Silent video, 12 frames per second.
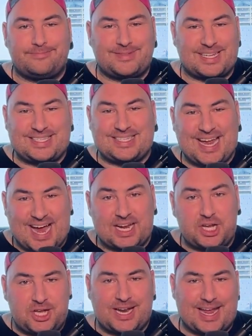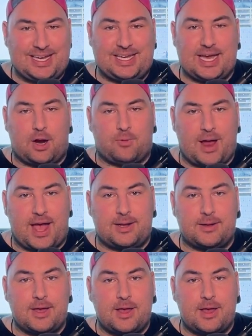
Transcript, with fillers: That's not a good idea, right?